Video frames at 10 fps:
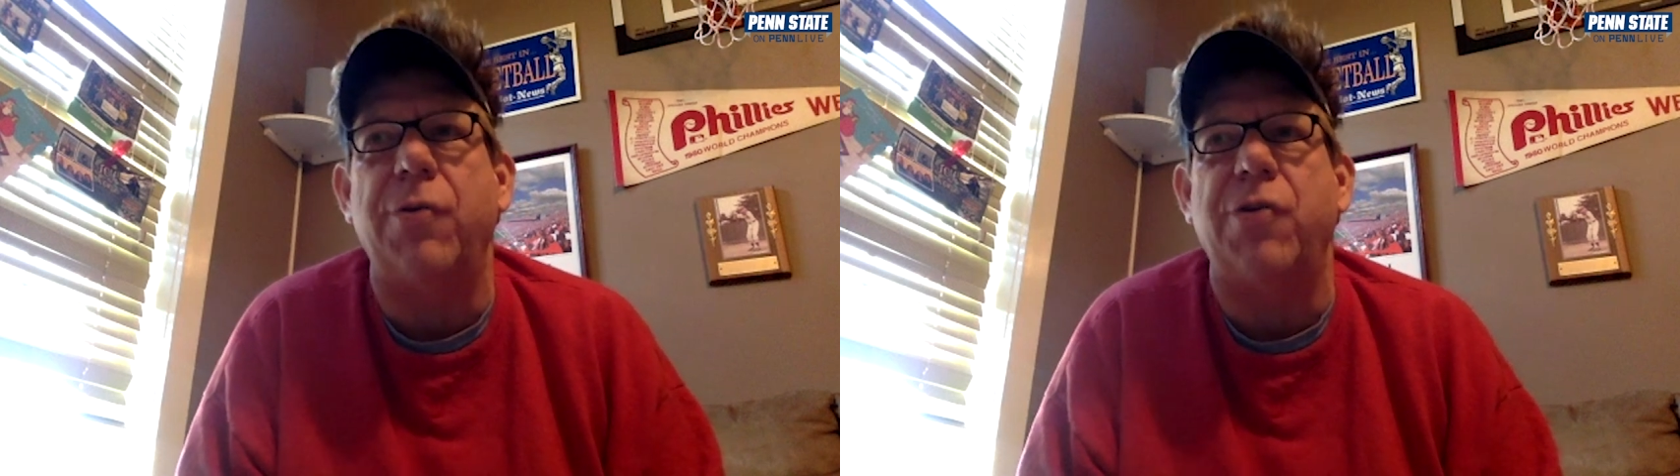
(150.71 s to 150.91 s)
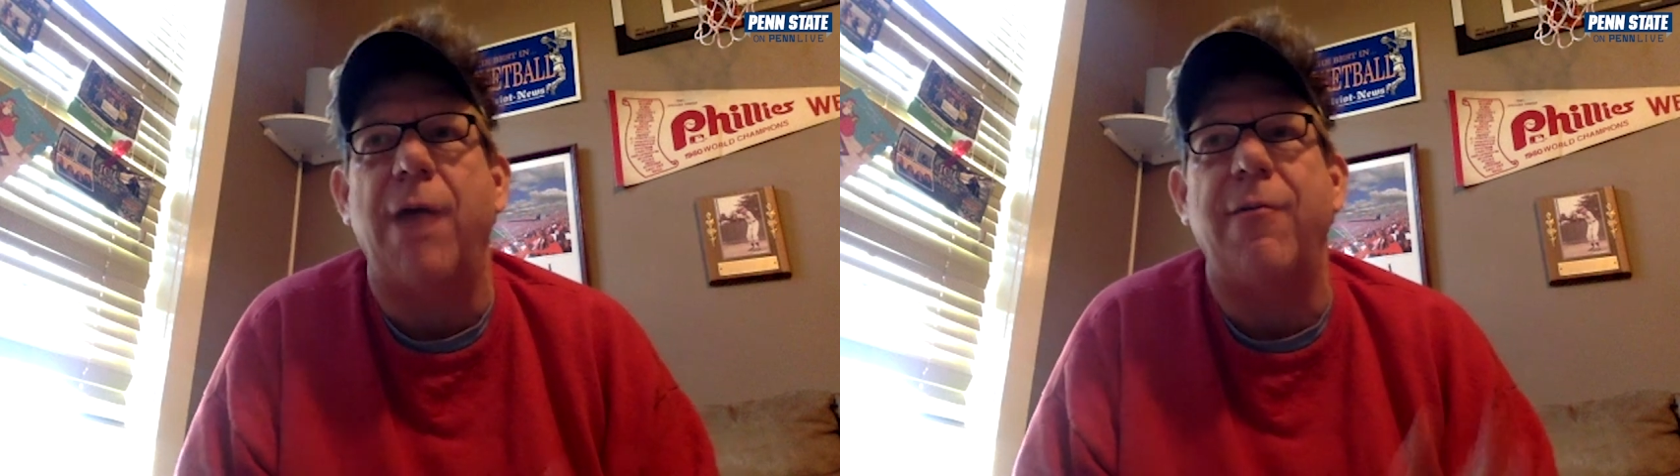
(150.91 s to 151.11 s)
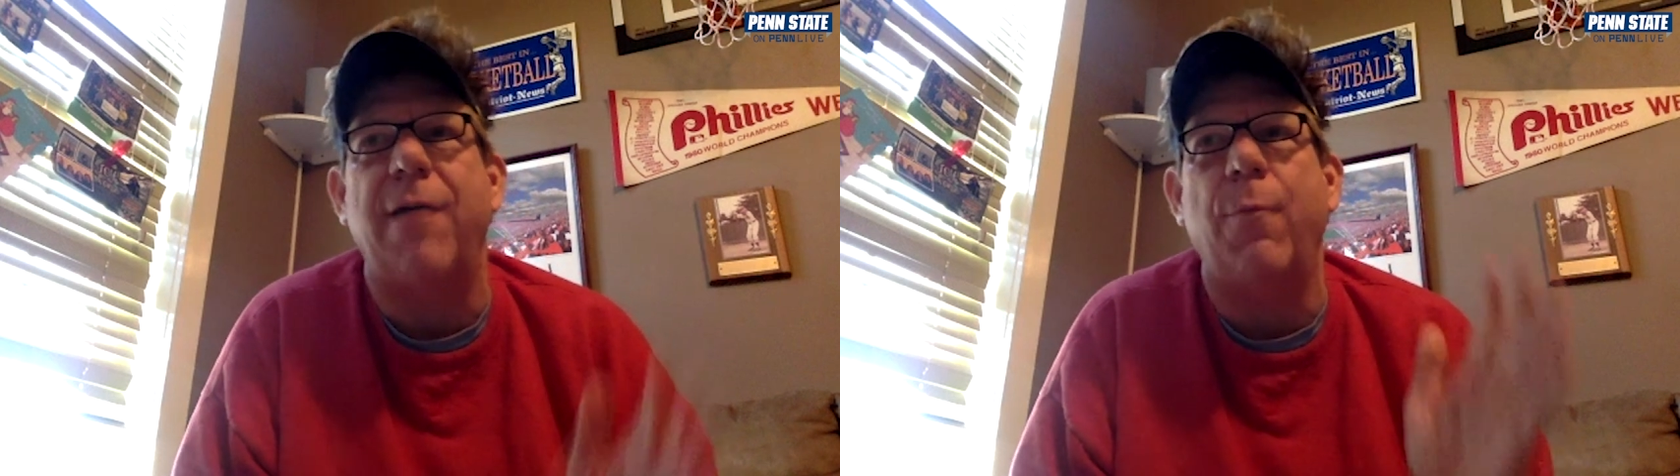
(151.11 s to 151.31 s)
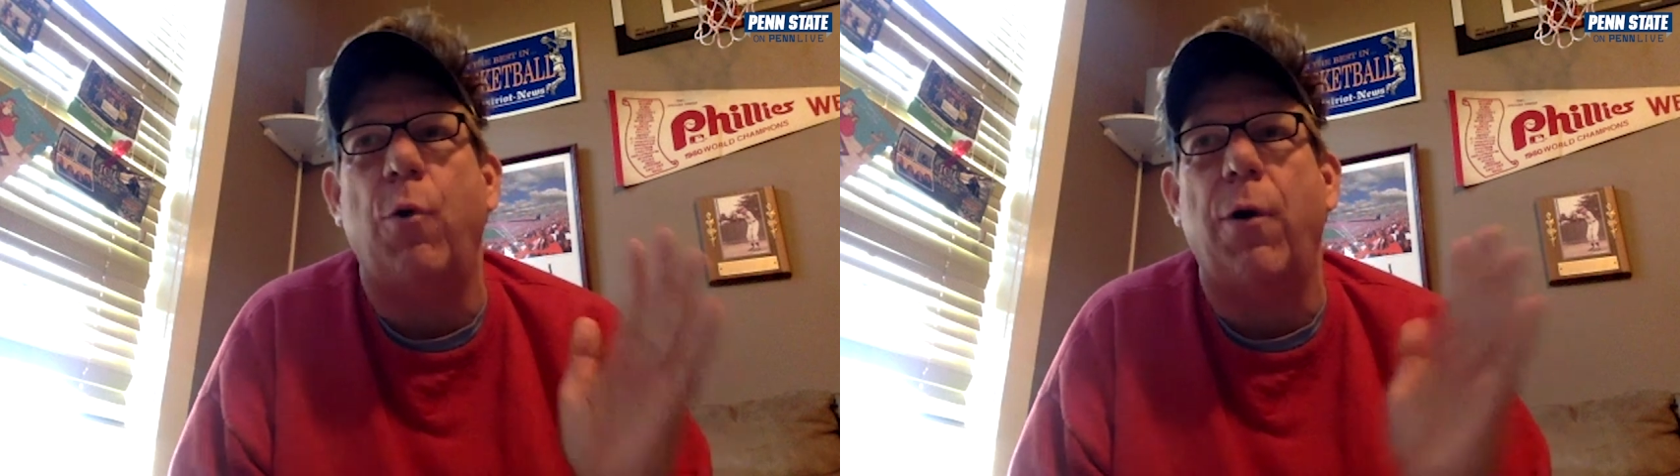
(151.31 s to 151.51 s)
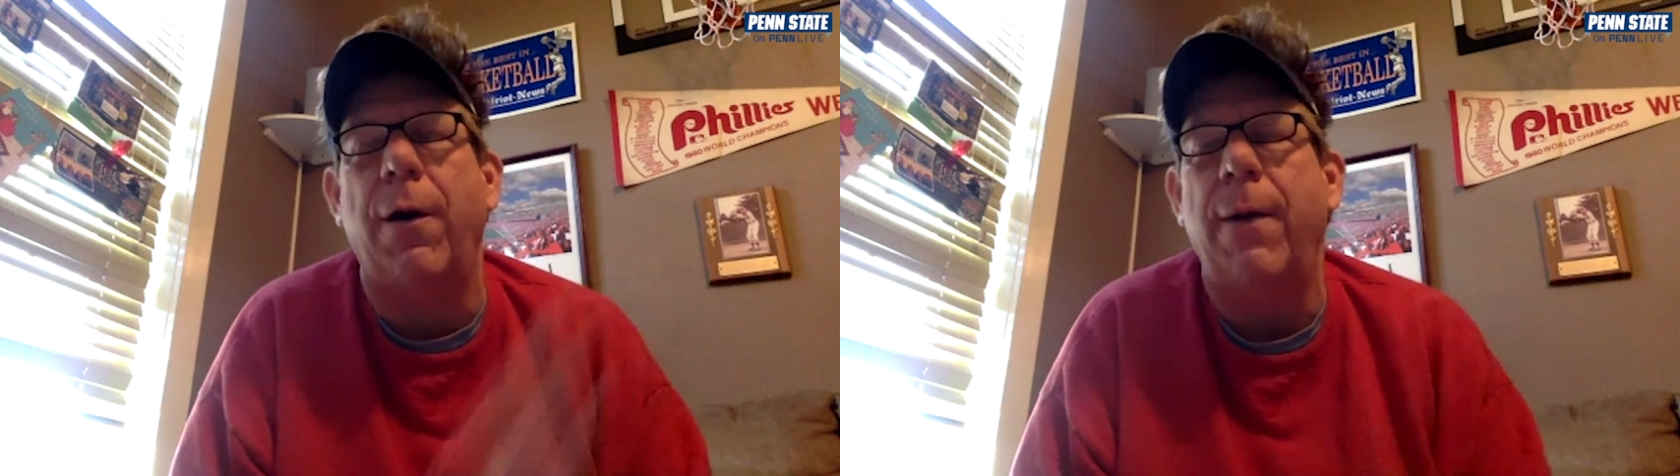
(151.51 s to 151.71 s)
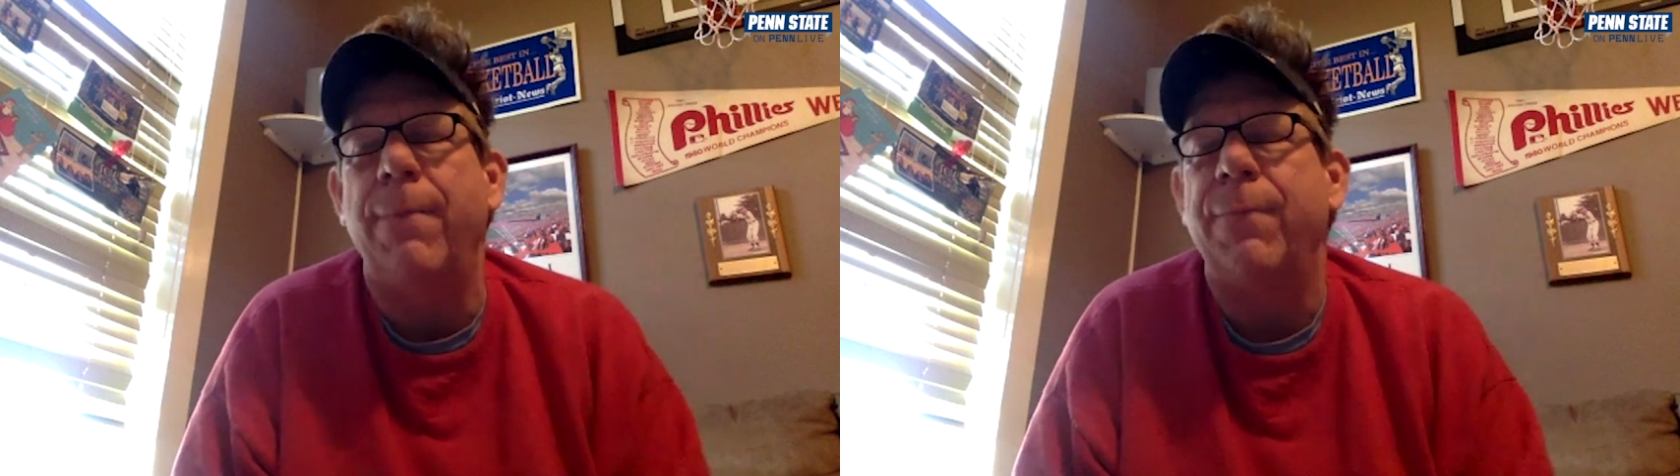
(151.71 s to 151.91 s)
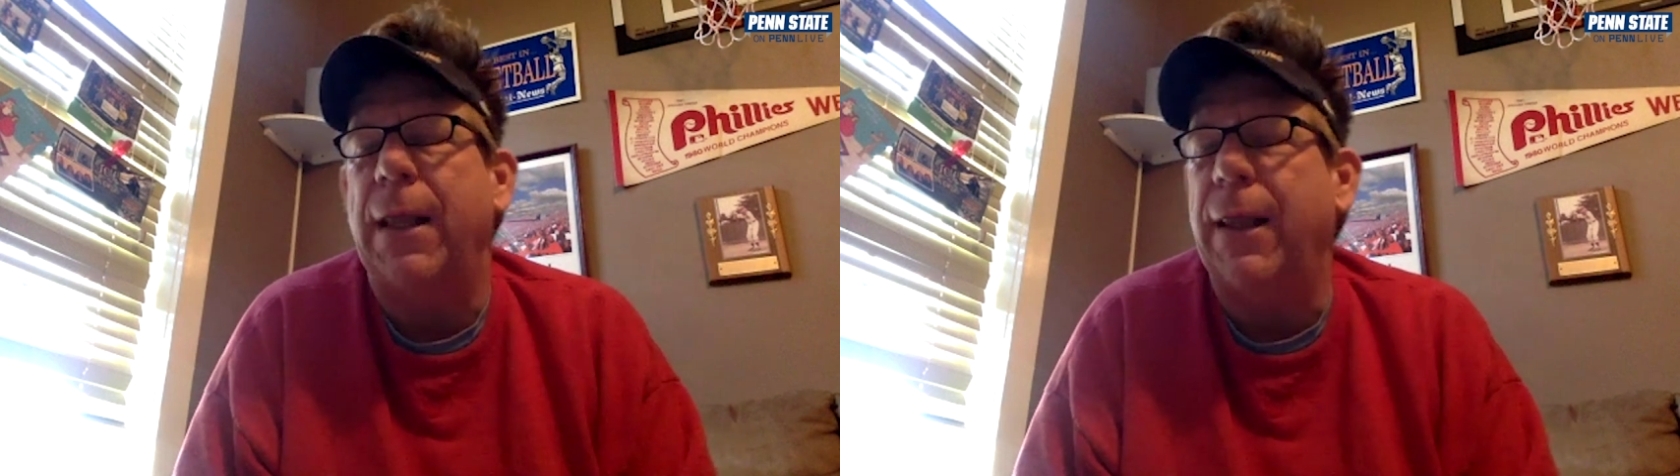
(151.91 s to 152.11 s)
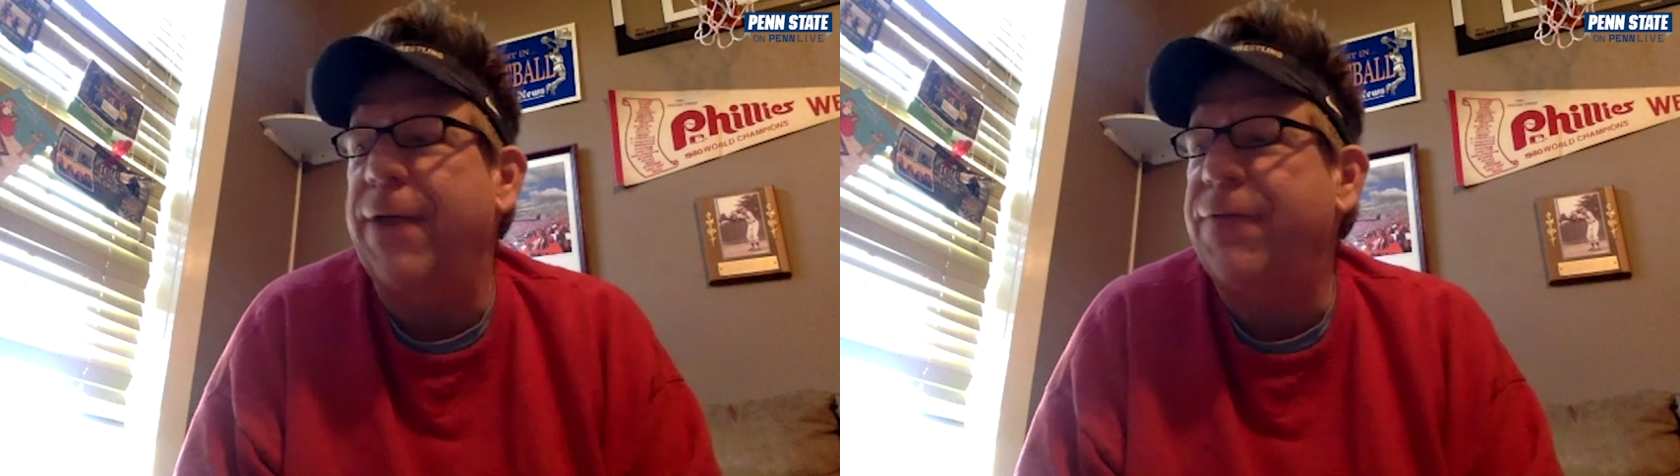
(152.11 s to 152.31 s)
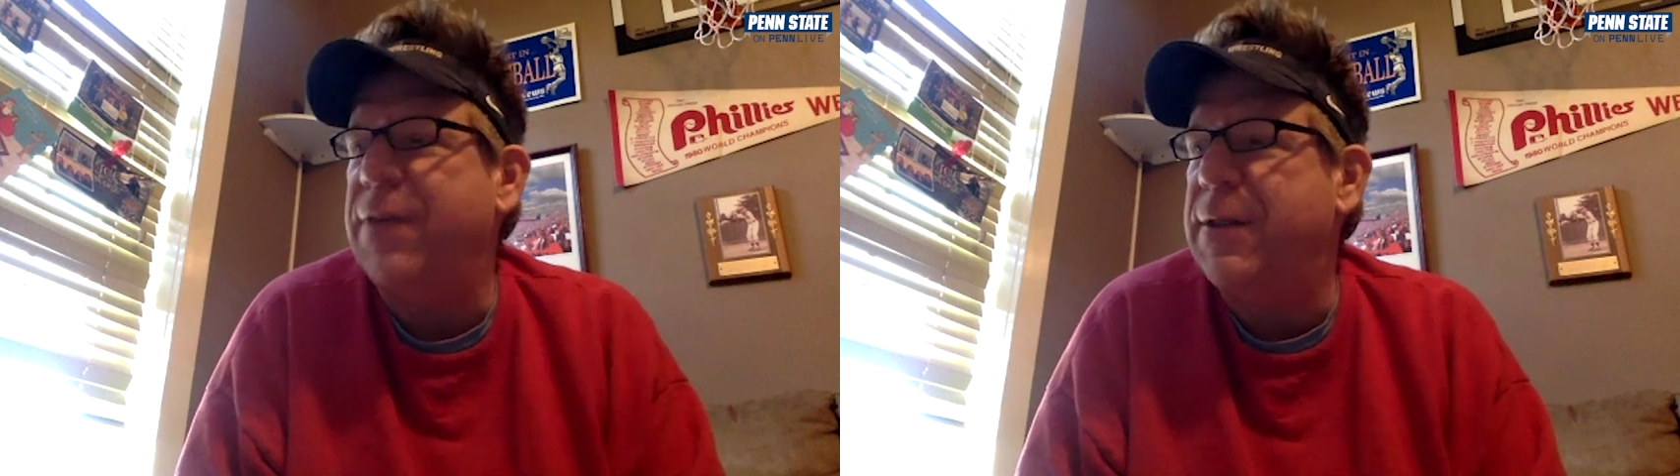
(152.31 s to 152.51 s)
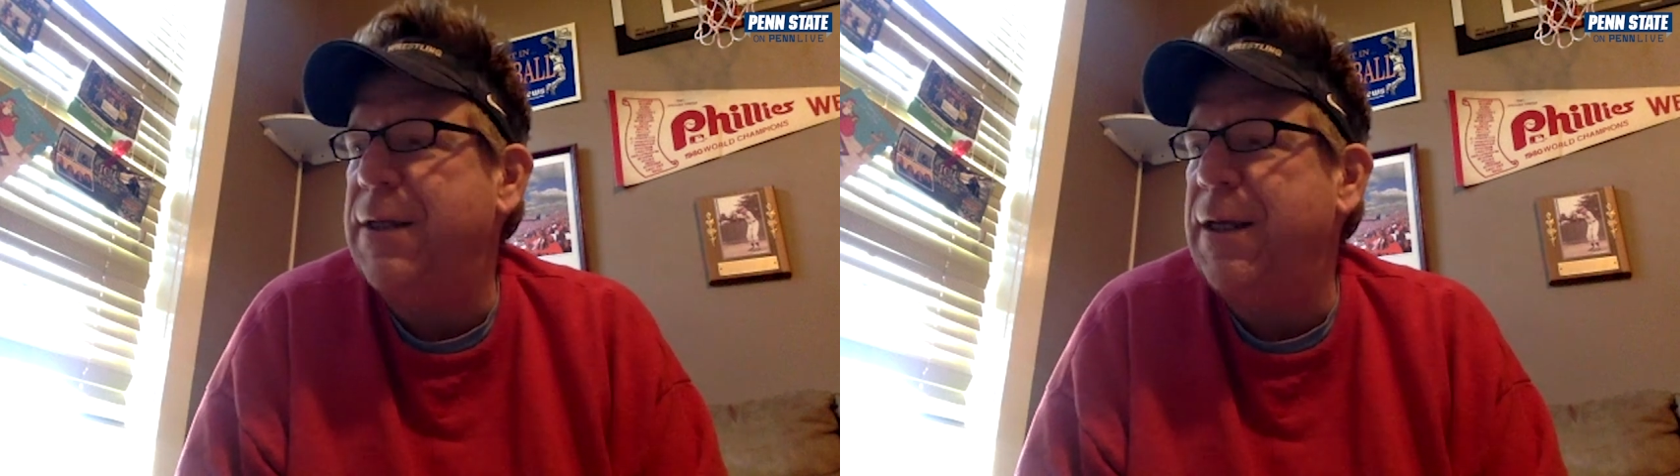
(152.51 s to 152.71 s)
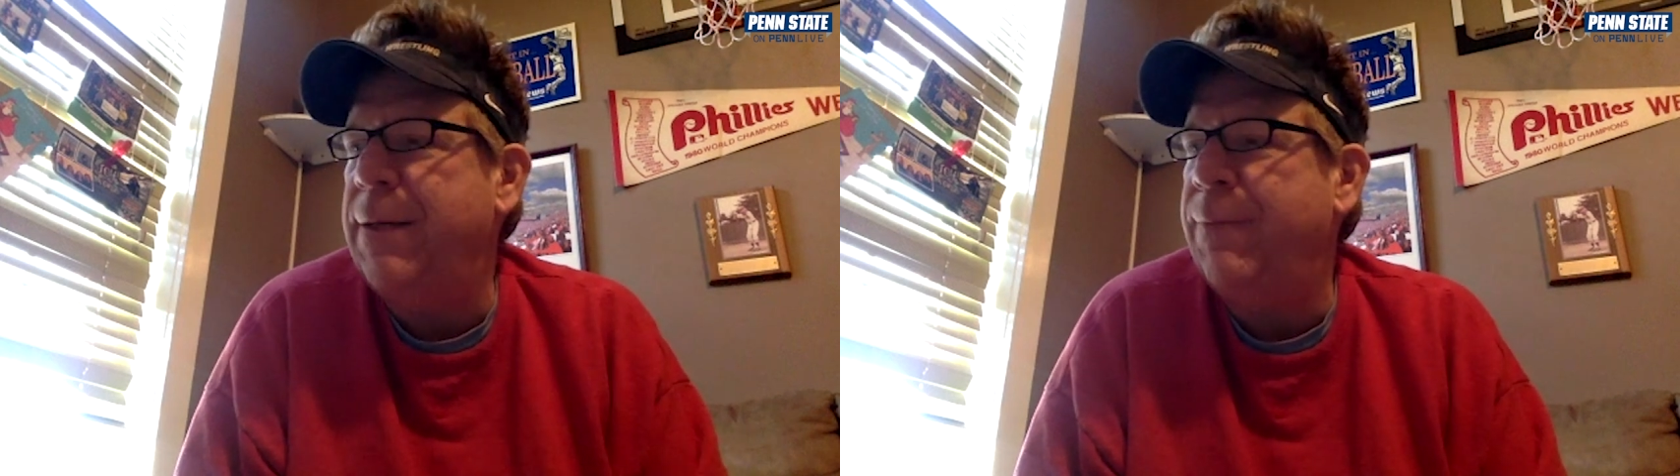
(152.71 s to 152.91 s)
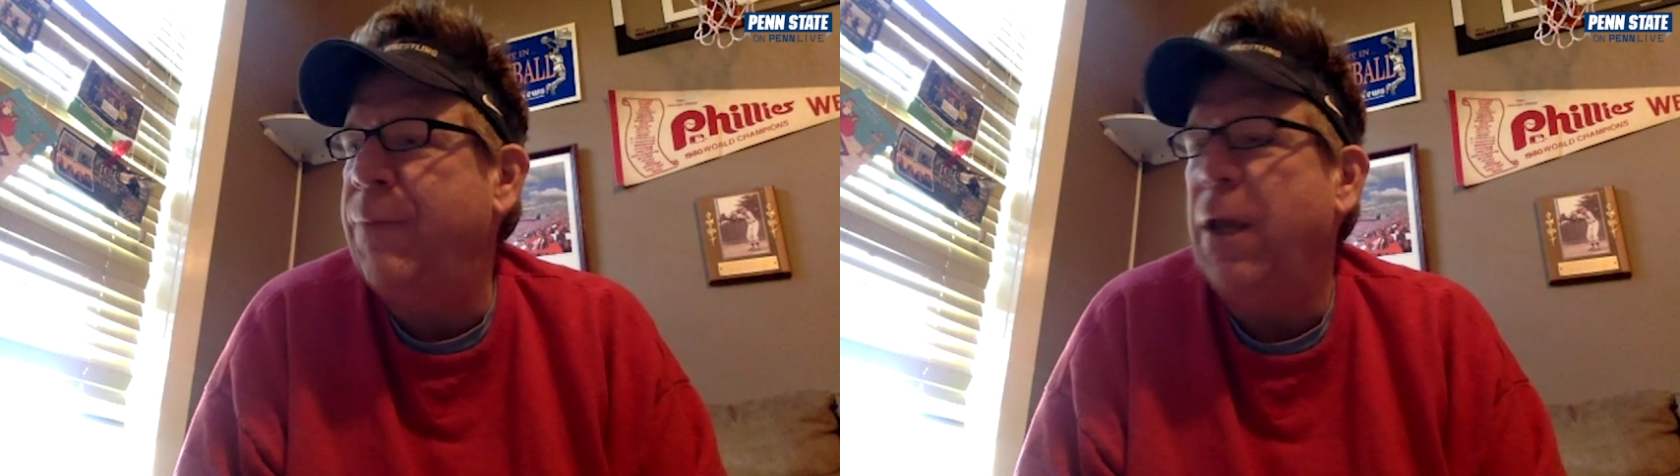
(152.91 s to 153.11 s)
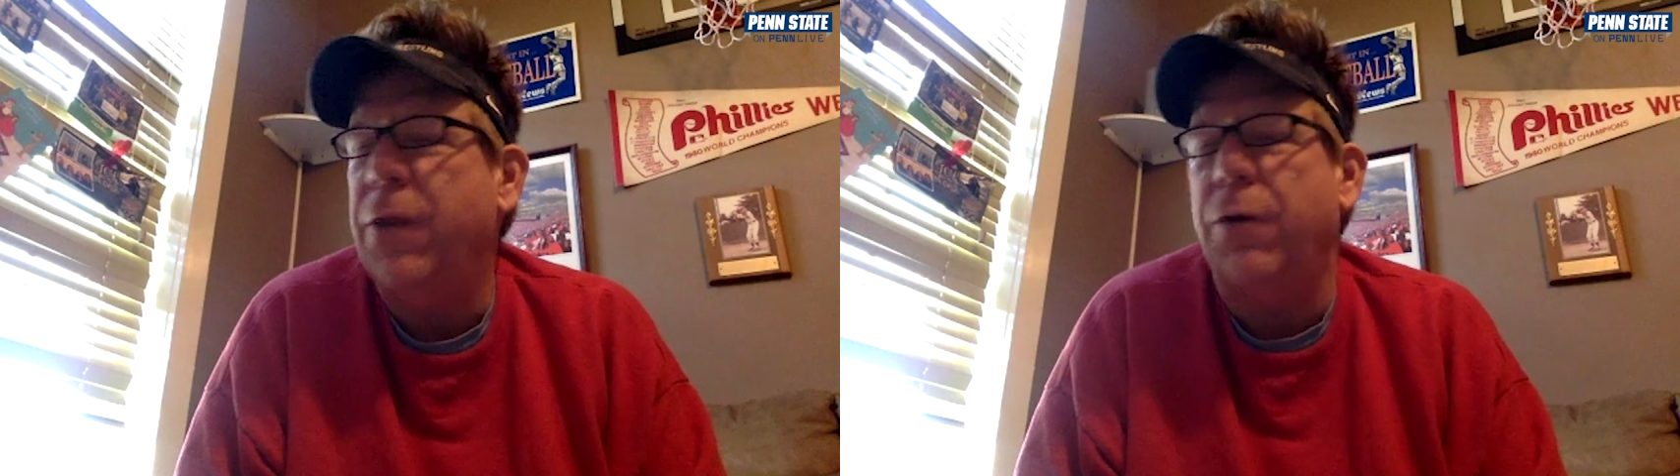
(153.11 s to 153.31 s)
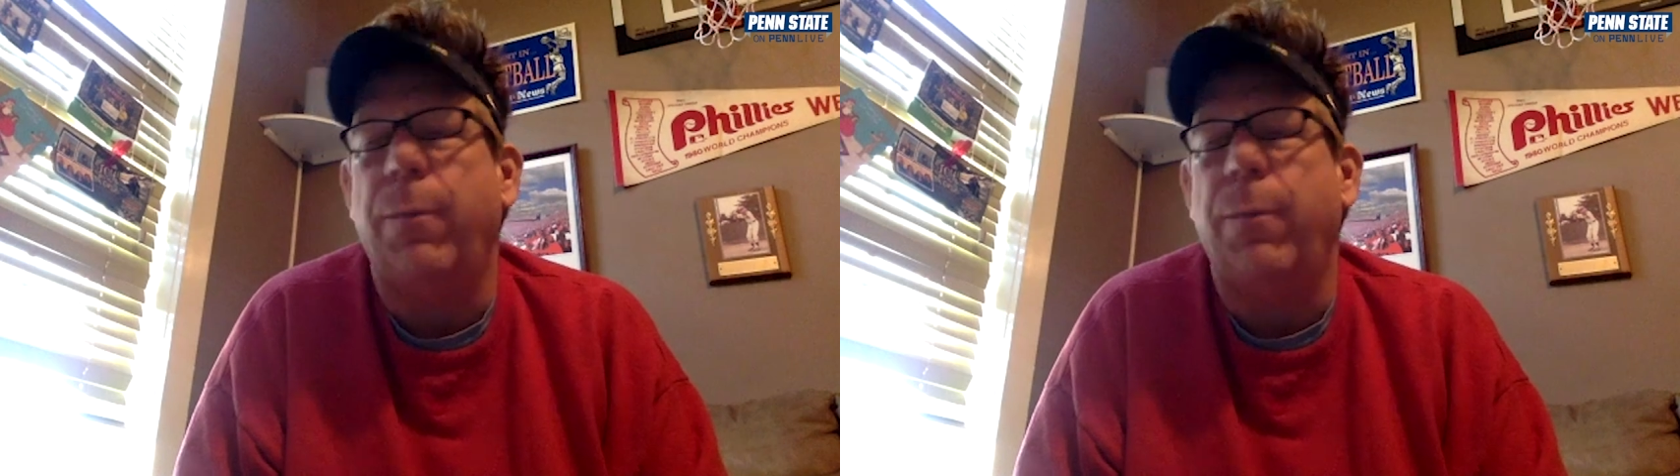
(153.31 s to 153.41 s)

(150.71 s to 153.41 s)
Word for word: John Dunmore left the team. They're